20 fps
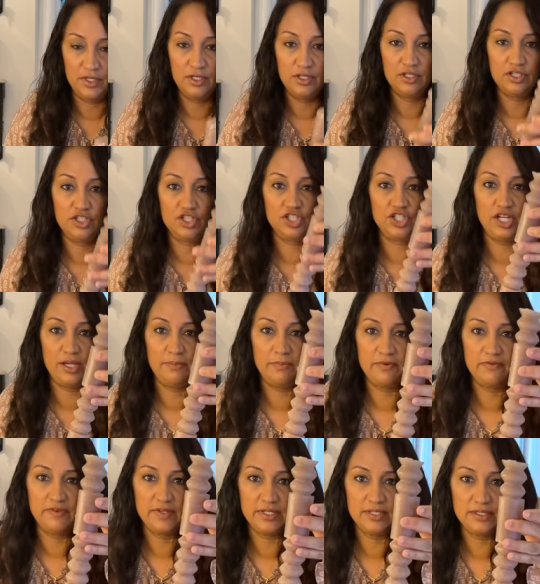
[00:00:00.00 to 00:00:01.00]
shape
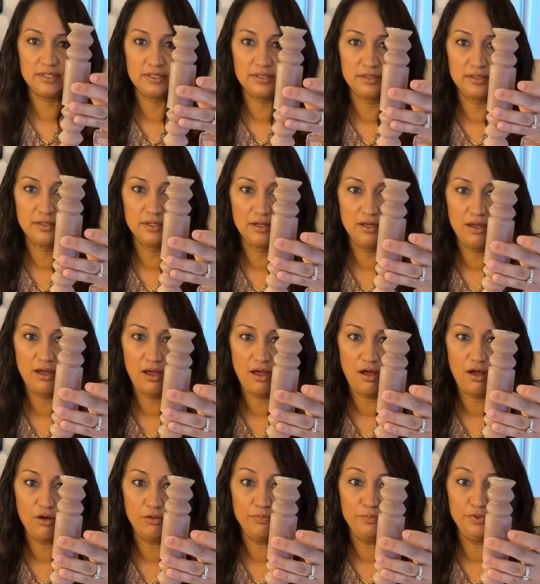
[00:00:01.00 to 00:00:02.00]
of it.
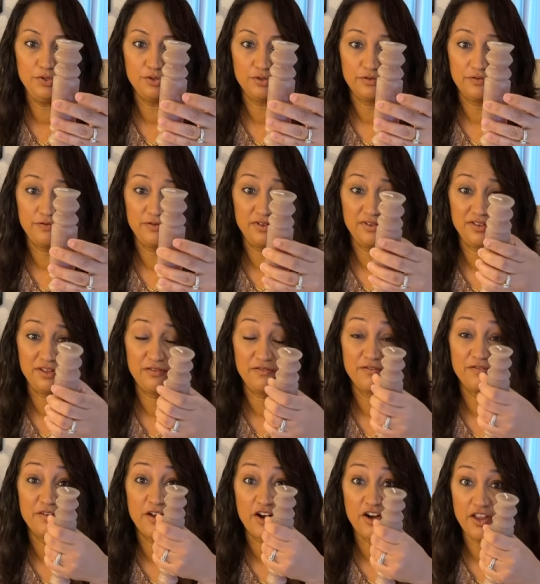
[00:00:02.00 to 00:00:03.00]
How beautiful. They're
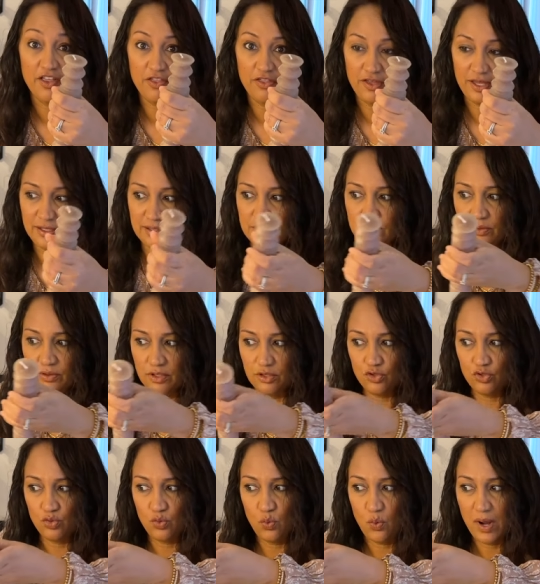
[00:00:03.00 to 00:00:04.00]
very thick, so they're
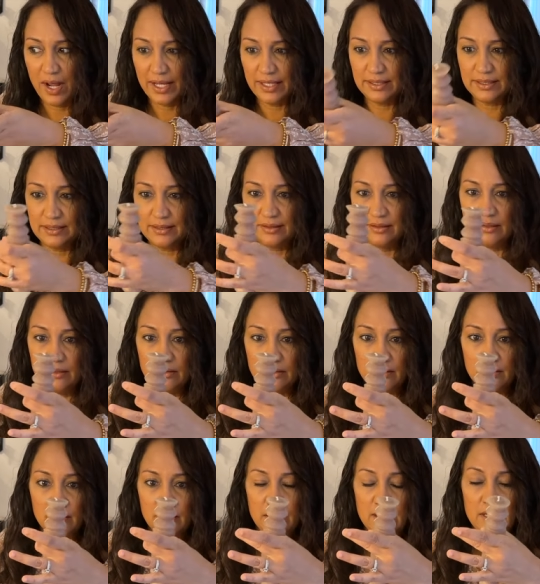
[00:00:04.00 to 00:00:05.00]
twice
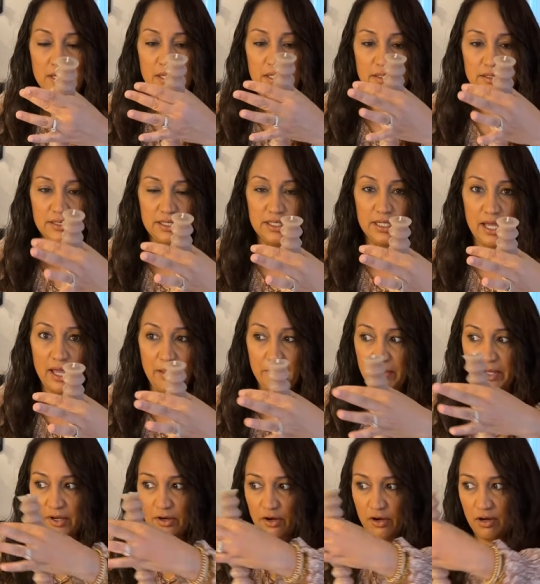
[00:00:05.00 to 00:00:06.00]
the
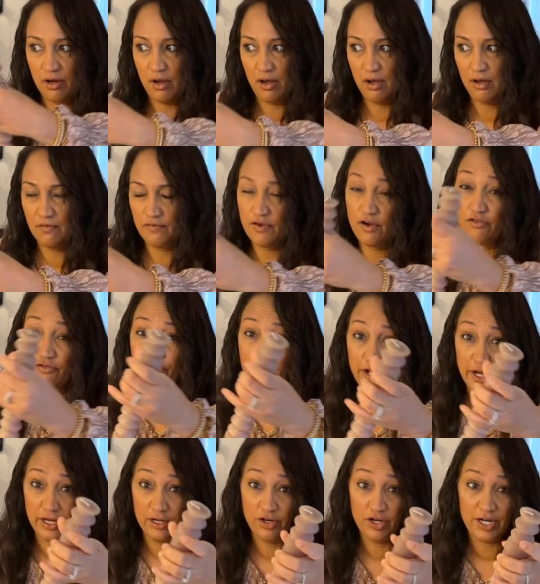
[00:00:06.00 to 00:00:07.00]
diameter of a
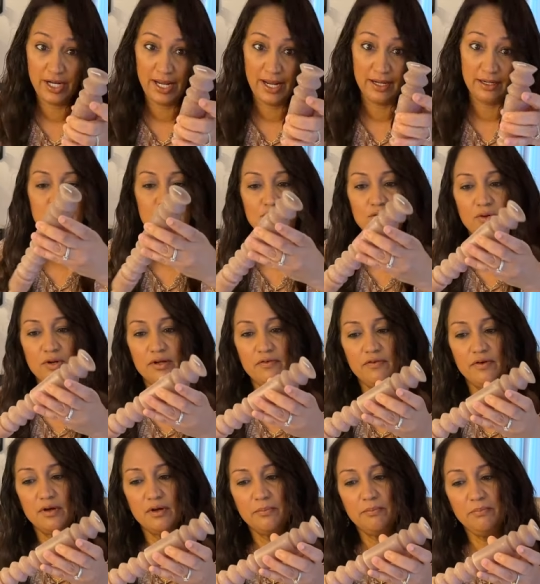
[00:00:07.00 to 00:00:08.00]
regular candle. Sort of
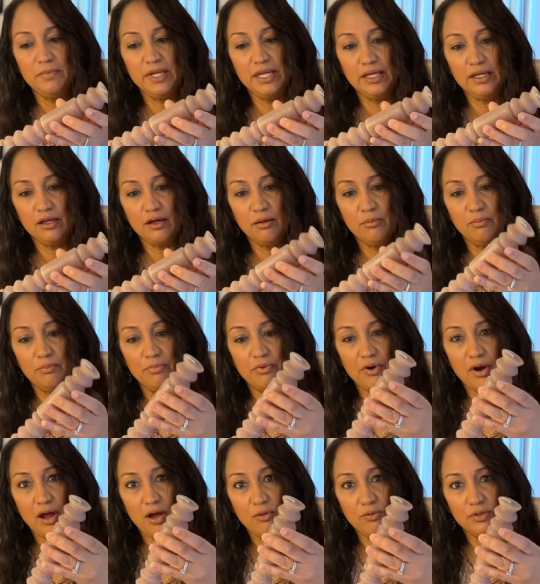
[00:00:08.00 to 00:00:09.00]
a medium
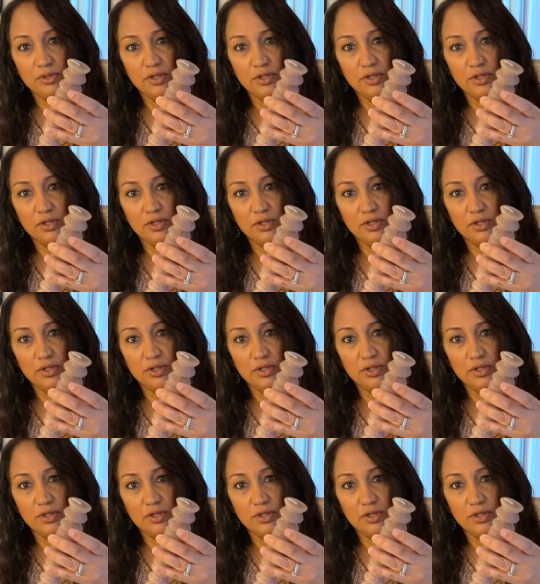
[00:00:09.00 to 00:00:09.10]
brown